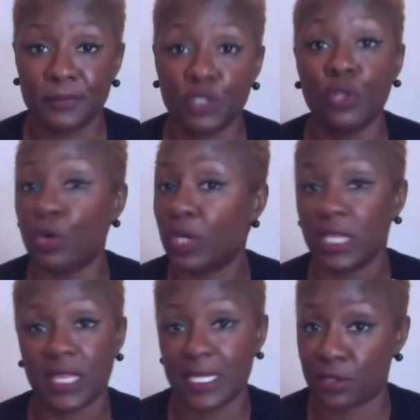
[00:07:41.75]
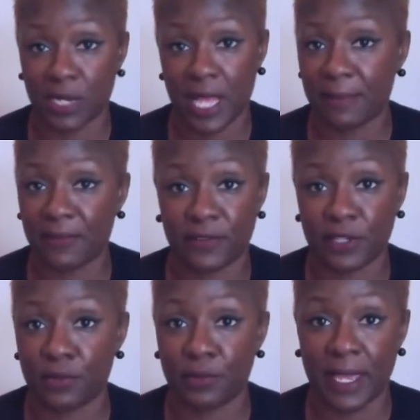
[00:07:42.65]
you know the good things are going to happen for
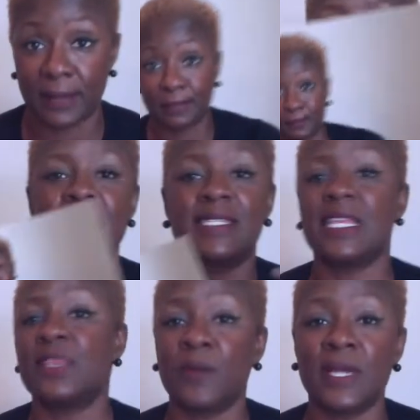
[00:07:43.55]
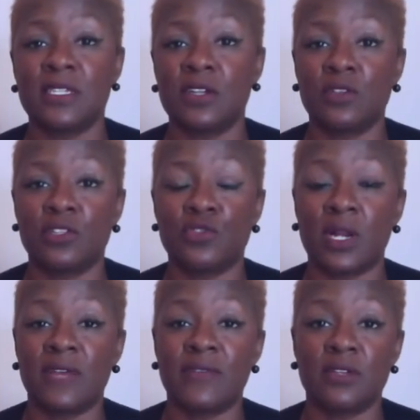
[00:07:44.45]
you babe the 10th way to know that you
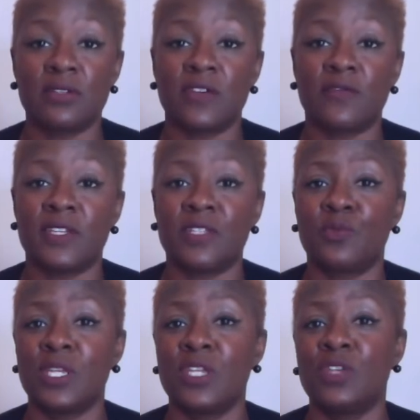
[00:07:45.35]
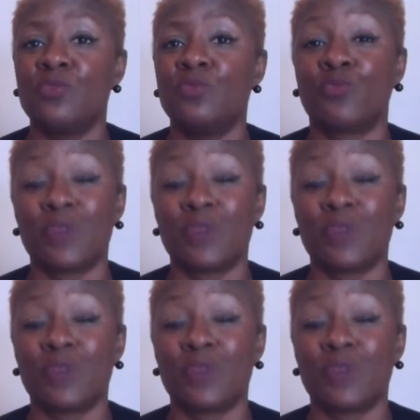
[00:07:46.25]
are loving yourself is when you